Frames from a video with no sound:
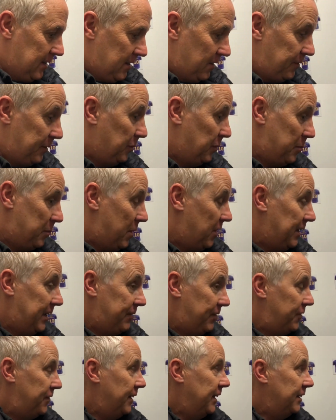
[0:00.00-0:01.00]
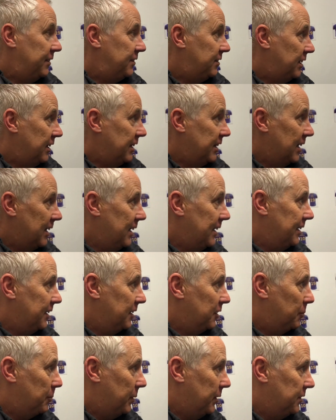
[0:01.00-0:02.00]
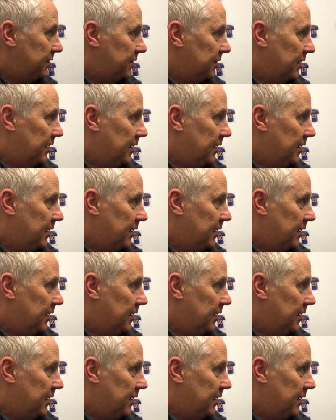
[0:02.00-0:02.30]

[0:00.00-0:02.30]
I think we might have finished in the league, but